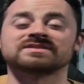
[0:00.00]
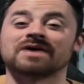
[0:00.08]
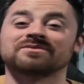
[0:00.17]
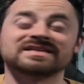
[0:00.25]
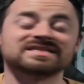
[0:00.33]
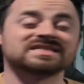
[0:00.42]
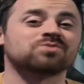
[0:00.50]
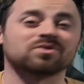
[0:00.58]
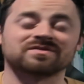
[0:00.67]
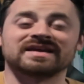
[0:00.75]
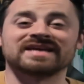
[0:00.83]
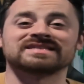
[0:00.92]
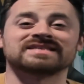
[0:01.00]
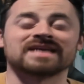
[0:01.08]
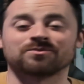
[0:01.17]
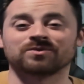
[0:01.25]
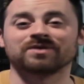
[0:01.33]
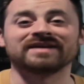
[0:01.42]
Now, this is where things
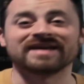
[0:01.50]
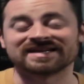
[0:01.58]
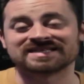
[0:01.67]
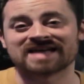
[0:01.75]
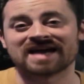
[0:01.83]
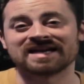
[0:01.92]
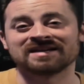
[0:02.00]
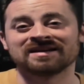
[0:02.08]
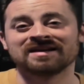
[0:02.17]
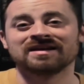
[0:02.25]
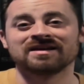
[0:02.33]
get really exciting